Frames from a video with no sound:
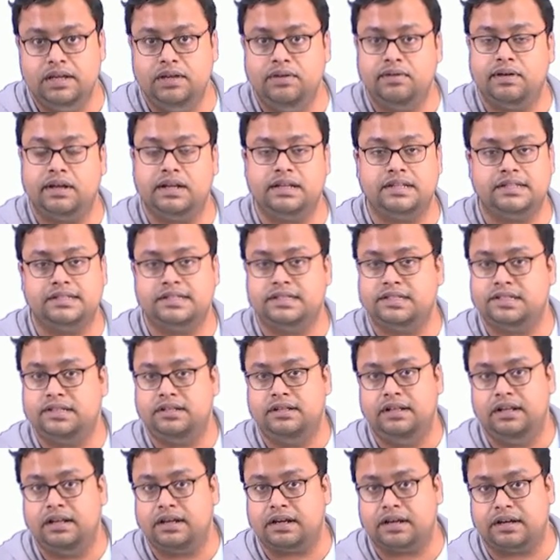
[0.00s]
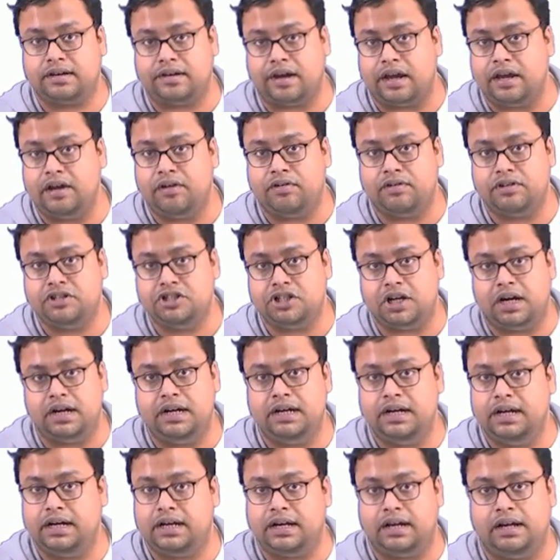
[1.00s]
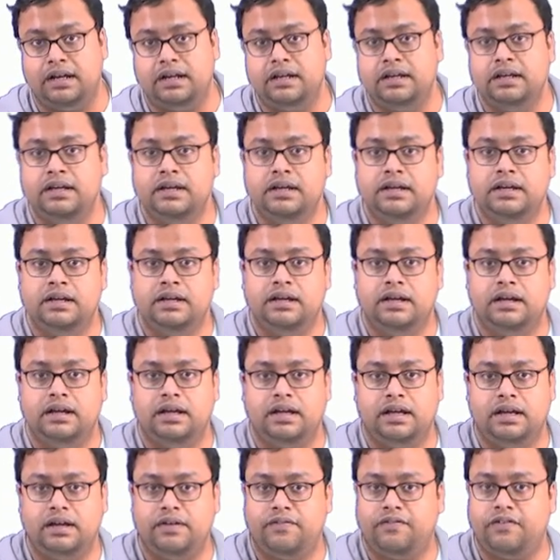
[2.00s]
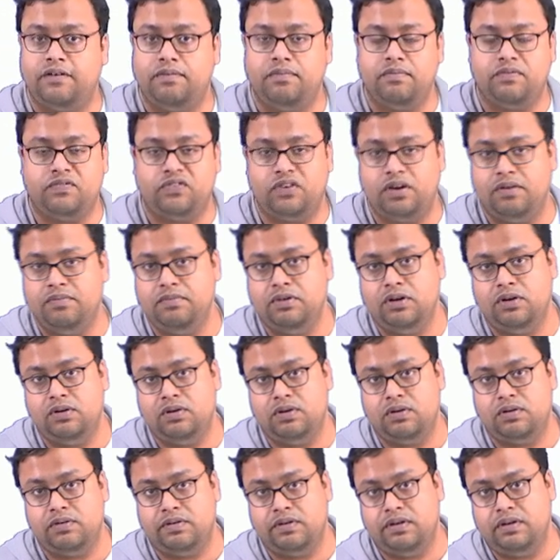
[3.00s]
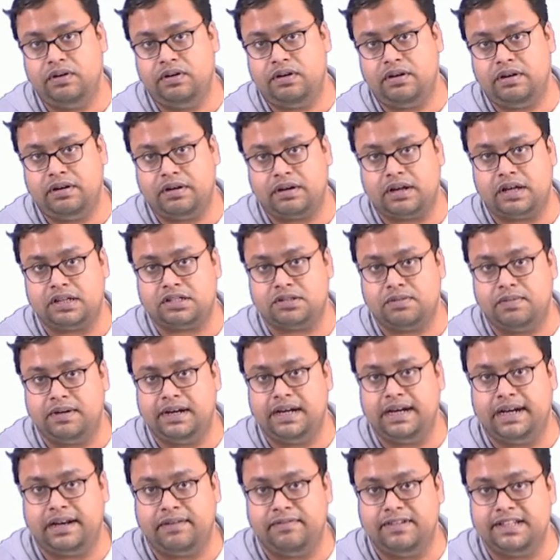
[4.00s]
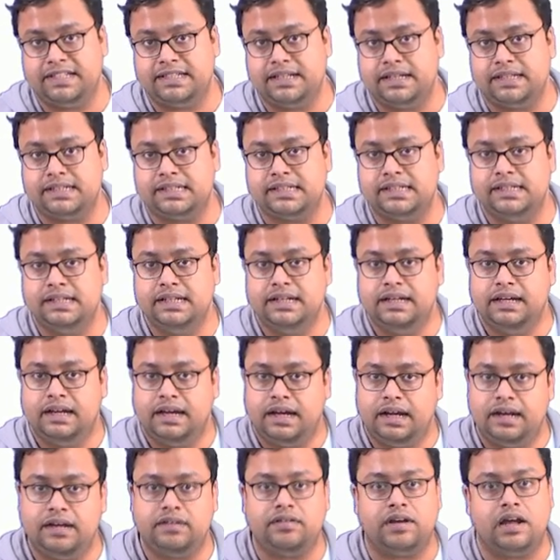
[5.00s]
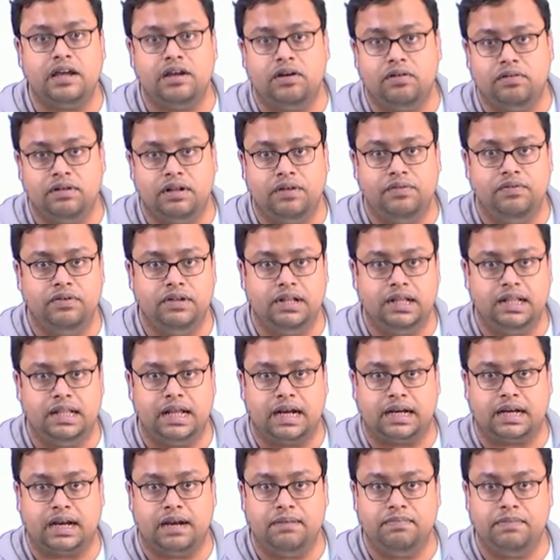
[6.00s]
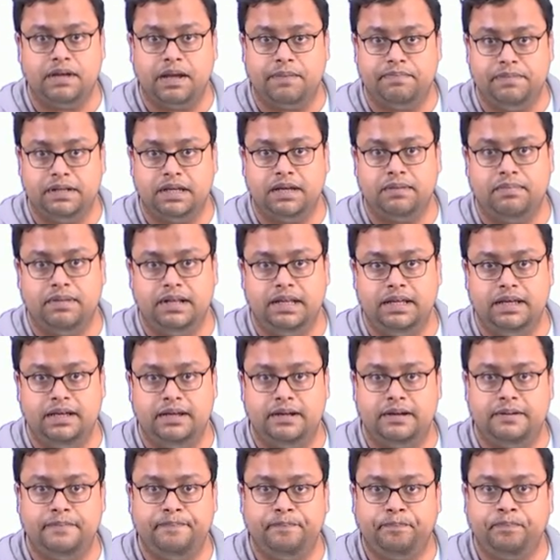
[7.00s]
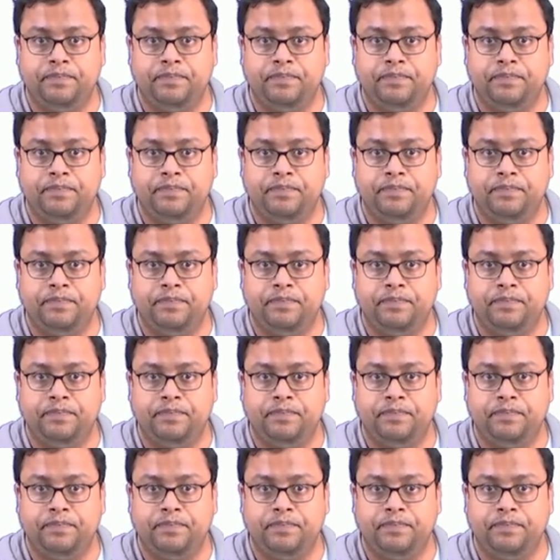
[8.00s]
You can try out a churn data uh, from, from your uh, customer databases and try out whether that can be applicable here.